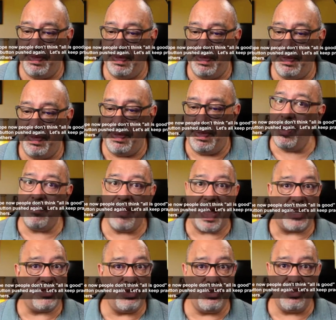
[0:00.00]
not going
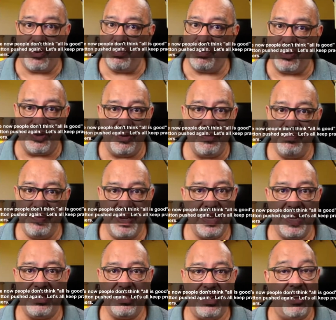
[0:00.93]
back to normal
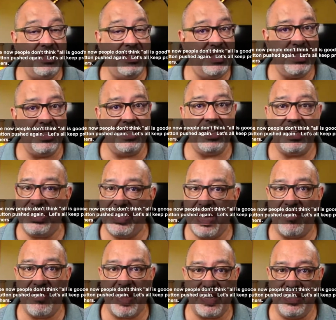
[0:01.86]
because until there's
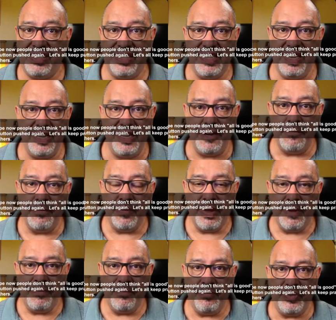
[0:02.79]
a vaccine,
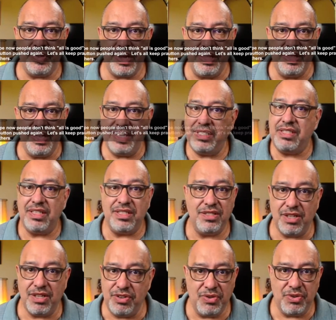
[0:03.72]
this
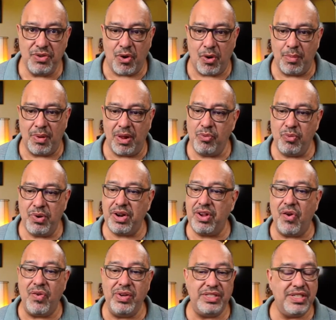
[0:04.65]
is the new normal. We're
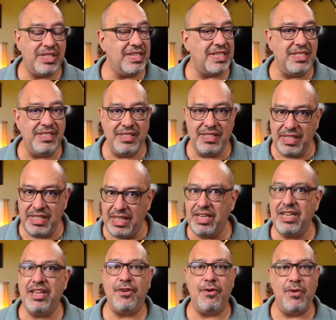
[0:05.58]
going to
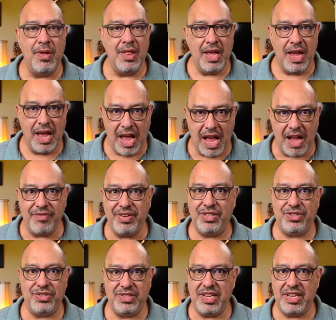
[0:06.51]
continue
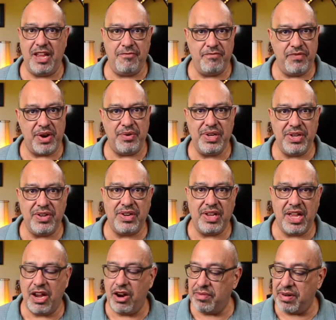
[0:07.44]
having to take very
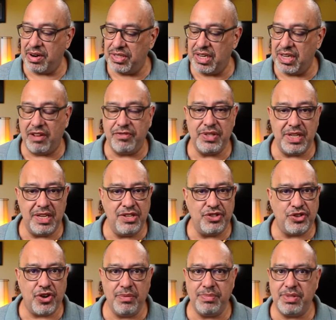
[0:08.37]
good care of ourselves in
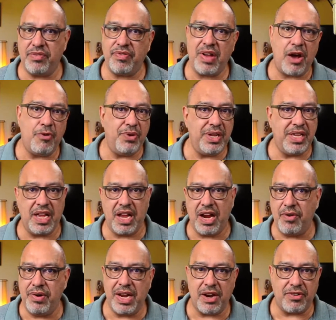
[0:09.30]
terms of how we
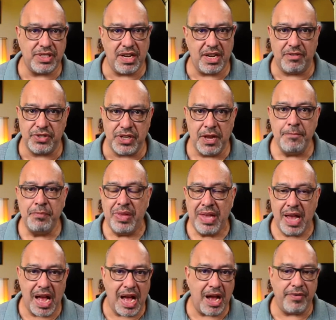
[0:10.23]
carry ourselves
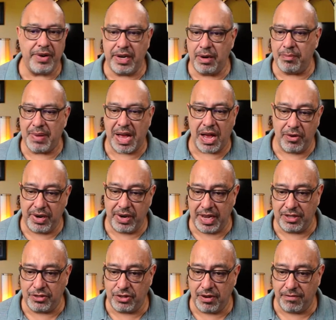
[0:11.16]
out and about
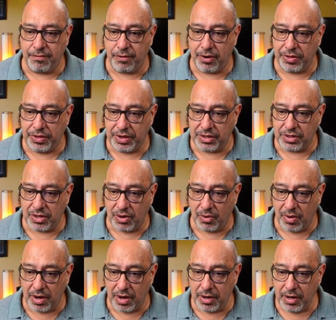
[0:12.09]
and so forth and
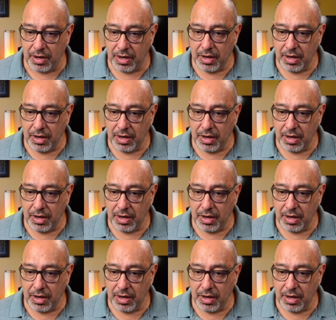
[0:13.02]
so on.